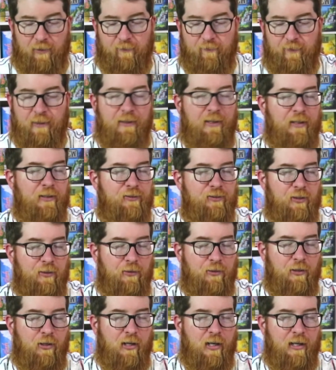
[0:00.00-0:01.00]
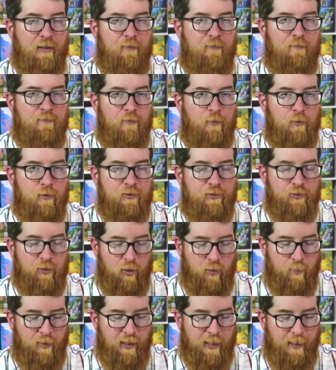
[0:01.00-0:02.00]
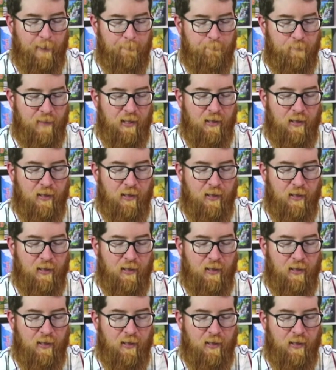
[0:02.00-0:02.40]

of variants online for solo play,